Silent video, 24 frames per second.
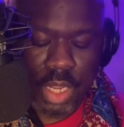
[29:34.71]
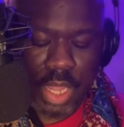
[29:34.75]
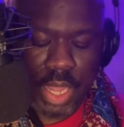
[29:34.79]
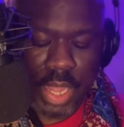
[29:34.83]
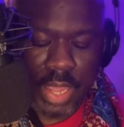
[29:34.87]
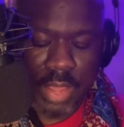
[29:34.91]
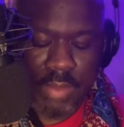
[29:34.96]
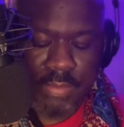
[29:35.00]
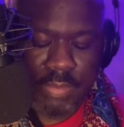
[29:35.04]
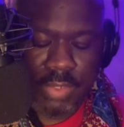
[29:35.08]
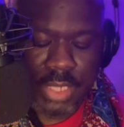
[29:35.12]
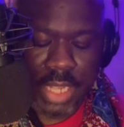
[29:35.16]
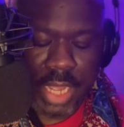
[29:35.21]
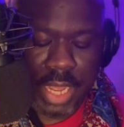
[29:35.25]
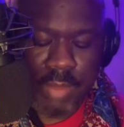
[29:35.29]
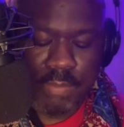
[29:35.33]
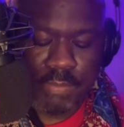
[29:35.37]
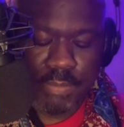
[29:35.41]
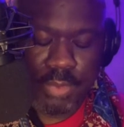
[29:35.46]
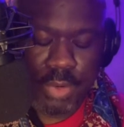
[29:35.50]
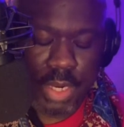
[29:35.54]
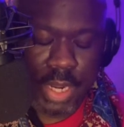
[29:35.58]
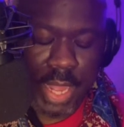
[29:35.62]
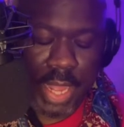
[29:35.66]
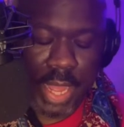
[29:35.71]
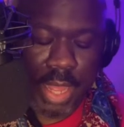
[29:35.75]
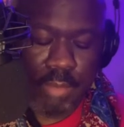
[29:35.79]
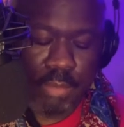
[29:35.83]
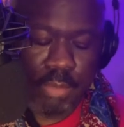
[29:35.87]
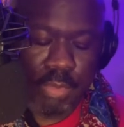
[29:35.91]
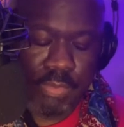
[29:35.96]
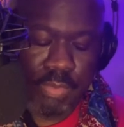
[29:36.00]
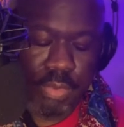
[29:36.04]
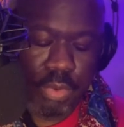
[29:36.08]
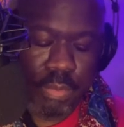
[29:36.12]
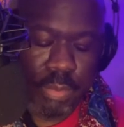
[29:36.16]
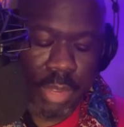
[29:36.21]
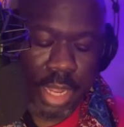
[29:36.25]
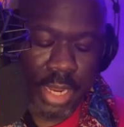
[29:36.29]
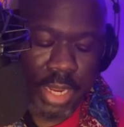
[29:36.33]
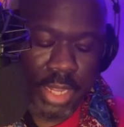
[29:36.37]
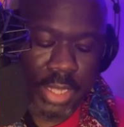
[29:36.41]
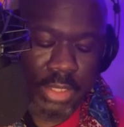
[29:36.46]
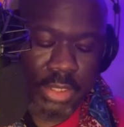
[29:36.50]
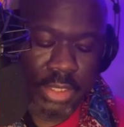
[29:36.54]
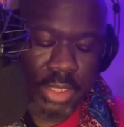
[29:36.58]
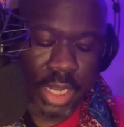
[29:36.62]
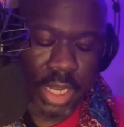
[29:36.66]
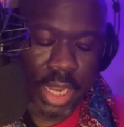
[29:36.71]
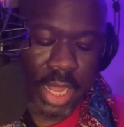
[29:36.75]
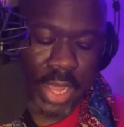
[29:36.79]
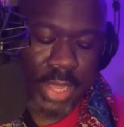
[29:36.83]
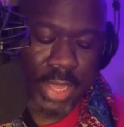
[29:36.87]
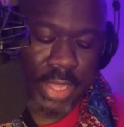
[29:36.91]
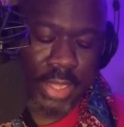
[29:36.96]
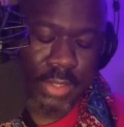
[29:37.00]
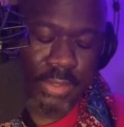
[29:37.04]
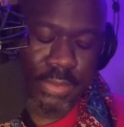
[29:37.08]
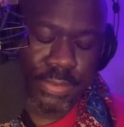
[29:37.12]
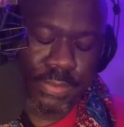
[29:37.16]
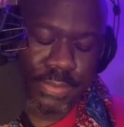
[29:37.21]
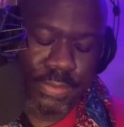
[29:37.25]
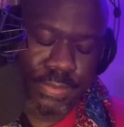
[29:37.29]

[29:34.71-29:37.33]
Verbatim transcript: I have time for a nap before my next client.